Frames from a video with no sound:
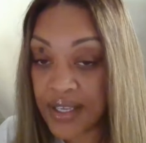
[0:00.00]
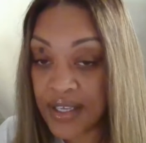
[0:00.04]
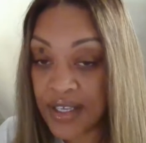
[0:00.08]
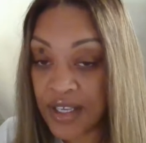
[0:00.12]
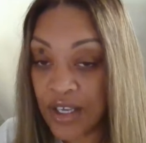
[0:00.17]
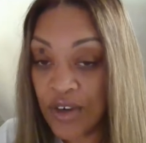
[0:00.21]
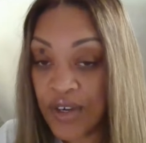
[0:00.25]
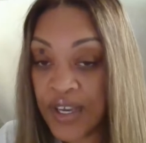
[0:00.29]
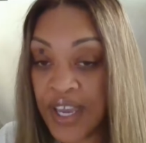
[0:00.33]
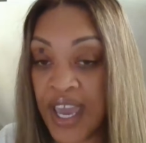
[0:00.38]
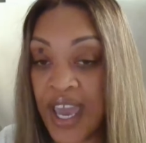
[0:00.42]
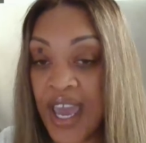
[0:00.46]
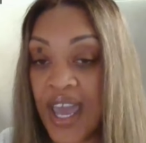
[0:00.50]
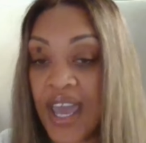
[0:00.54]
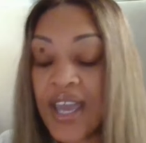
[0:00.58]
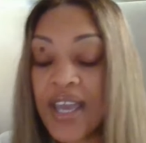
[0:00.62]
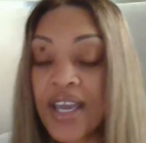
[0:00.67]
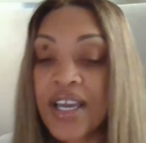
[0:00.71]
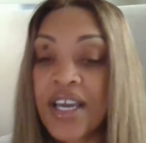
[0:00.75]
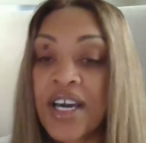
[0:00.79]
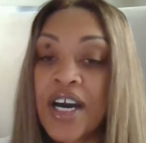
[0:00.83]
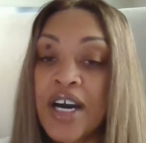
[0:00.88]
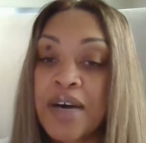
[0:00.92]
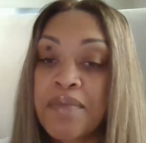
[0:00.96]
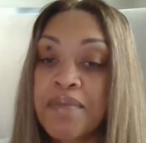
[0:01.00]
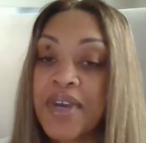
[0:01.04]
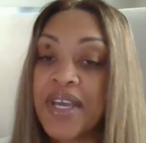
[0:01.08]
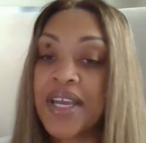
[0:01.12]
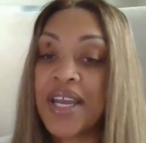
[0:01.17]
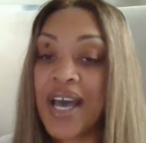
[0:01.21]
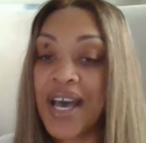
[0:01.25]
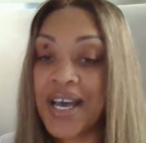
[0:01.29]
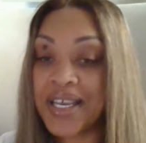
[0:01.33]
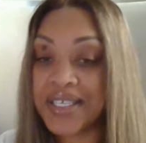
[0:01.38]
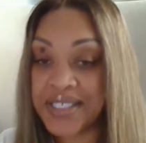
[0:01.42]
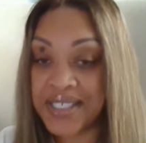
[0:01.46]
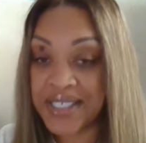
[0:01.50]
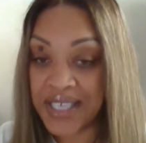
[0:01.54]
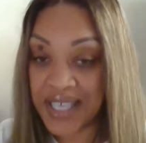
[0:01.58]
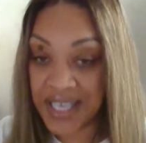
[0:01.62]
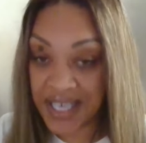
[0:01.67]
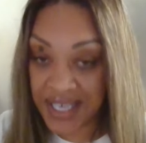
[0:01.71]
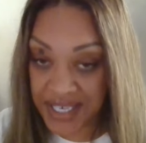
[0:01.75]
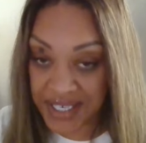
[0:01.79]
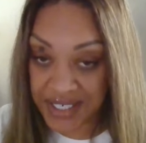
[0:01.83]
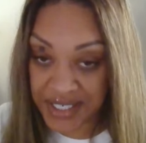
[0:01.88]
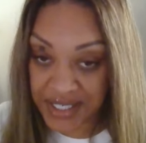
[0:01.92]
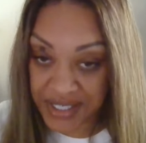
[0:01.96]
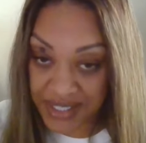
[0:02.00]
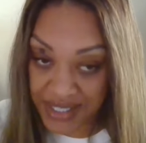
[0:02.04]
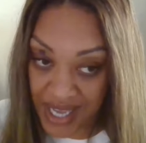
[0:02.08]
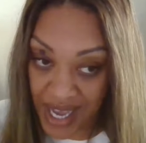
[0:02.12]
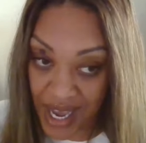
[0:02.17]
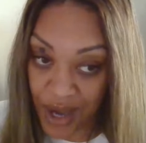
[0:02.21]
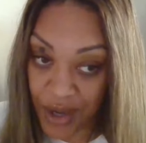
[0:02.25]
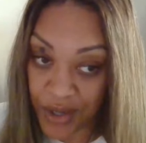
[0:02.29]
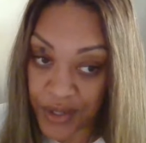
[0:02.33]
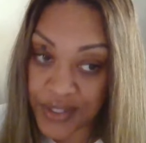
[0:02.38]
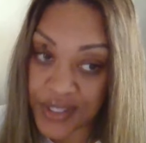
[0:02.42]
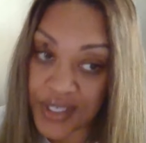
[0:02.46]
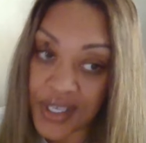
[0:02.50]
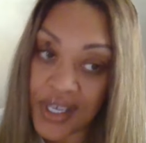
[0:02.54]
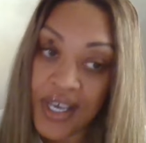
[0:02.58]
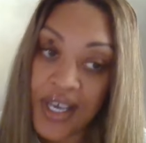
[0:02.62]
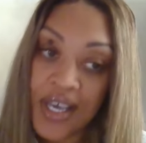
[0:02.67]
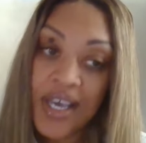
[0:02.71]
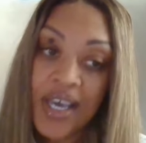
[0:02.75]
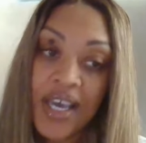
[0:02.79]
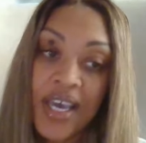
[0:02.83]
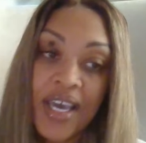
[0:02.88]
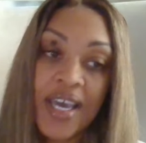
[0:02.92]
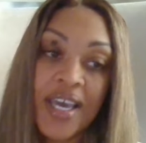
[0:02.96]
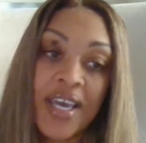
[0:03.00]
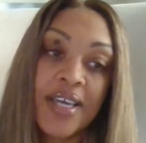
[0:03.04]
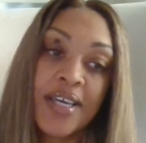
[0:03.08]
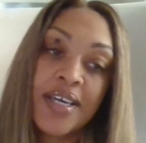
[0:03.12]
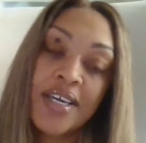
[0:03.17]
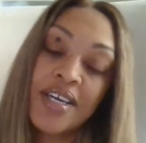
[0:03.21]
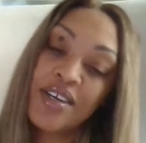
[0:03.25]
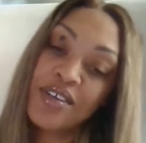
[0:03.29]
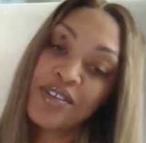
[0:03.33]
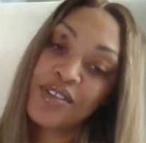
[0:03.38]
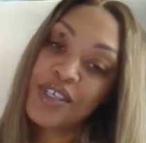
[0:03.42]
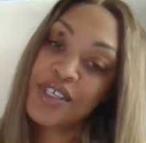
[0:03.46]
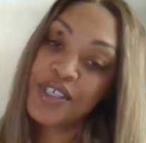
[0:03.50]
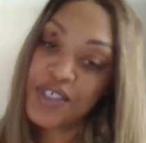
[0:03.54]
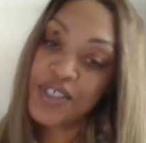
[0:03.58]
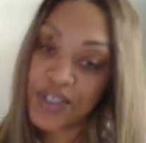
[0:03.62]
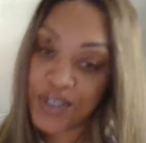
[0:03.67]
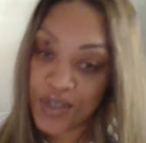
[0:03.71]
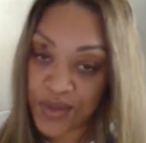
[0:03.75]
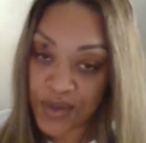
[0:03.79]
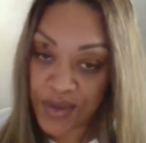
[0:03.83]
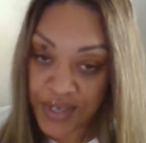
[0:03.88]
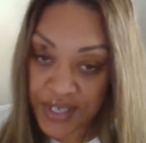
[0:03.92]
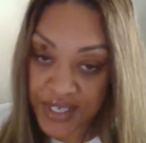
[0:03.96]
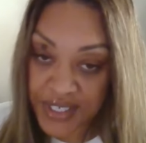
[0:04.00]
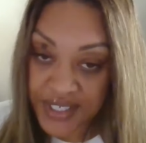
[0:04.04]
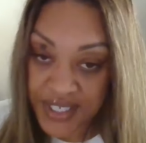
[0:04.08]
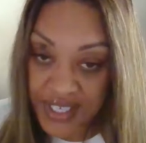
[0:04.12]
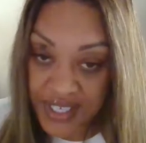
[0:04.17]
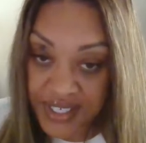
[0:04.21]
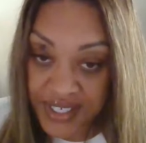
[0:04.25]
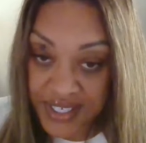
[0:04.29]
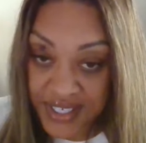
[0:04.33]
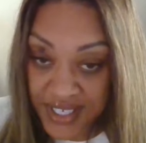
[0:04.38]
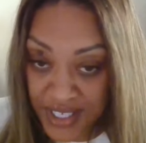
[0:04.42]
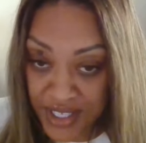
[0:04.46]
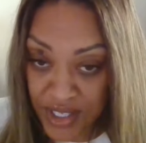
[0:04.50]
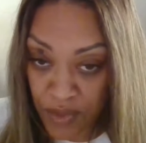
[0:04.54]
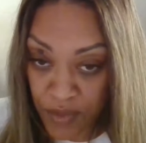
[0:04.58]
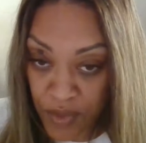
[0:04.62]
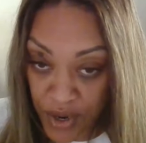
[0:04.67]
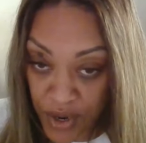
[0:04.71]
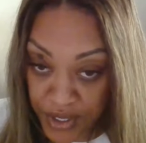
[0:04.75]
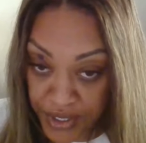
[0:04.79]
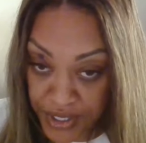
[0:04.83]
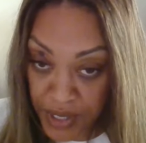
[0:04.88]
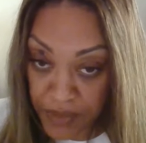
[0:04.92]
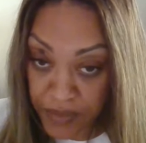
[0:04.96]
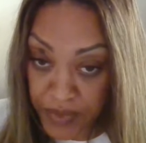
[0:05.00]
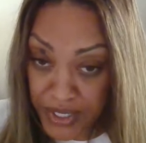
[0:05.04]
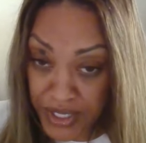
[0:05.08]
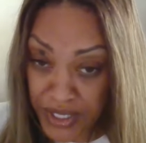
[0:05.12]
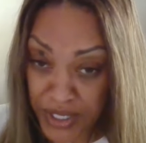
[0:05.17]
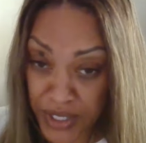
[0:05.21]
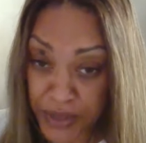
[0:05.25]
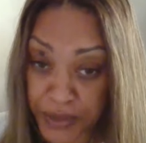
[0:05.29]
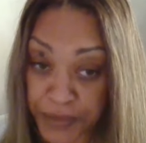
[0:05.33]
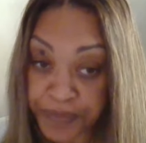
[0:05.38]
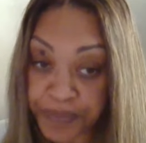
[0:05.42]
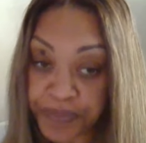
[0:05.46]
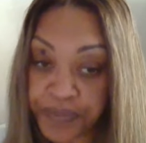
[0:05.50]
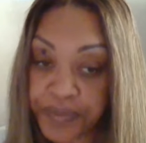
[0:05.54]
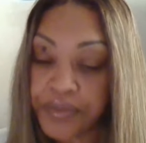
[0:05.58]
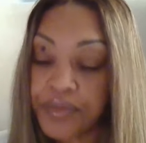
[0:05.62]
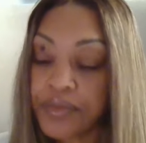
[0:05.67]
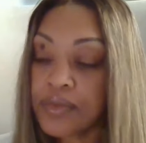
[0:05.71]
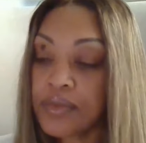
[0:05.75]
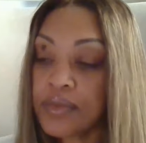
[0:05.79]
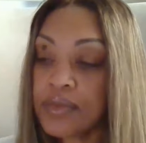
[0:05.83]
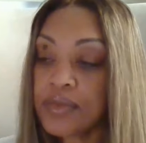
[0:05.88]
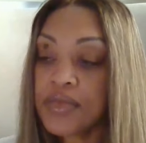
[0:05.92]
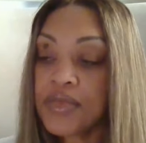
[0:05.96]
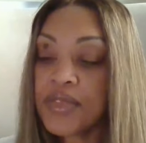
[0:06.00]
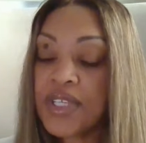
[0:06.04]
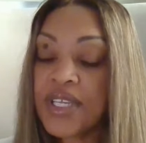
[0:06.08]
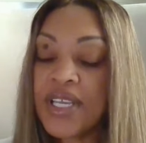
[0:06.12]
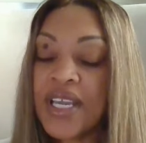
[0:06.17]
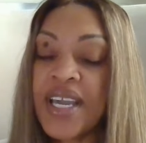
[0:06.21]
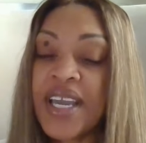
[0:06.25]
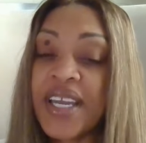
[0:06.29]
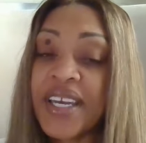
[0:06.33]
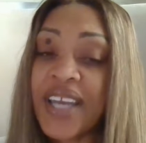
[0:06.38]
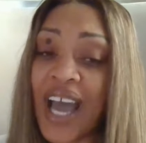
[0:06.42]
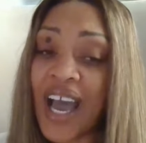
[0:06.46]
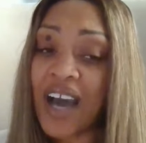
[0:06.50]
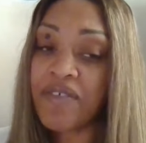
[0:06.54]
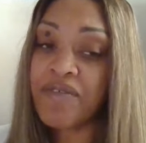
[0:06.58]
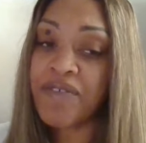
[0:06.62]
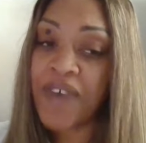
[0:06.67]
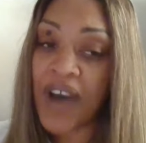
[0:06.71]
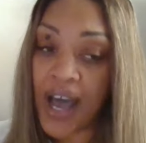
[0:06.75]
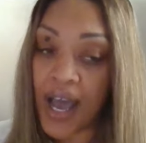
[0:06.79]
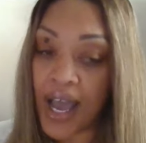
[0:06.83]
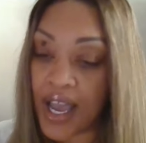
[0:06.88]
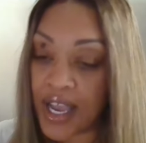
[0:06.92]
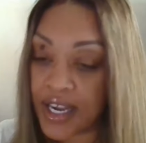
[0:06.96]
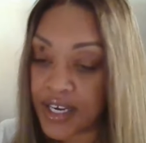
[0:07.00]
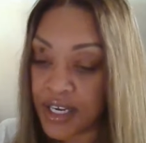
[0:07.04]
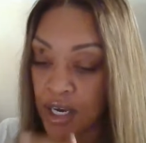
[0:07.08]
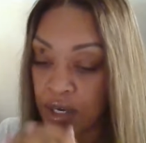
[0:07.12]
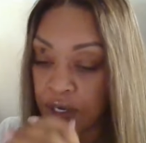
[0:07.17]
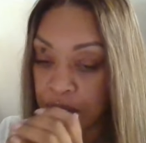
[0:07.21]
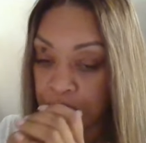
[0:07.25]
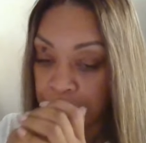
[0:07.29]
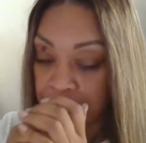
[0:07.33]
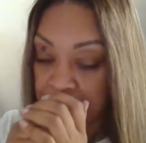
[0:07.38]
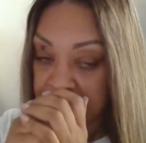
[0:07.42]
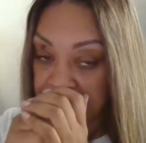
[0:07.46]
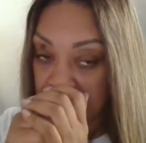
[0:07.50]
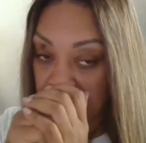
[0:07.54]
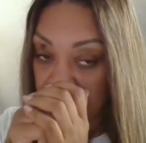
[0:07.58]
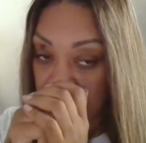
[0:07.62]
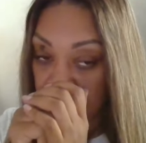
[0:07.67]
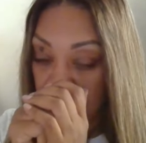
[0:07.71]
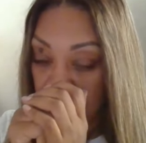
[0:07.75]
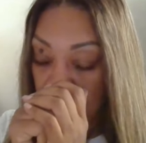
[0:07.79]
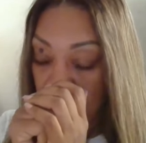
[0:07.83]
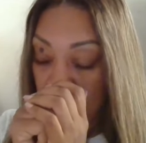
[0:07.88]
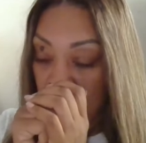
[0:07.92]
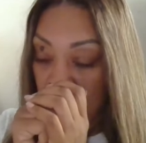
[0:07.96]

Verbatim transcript: You That's can't right. come in Auntie Angie's house and hear these stories and see the work that we do and not find, hold on one second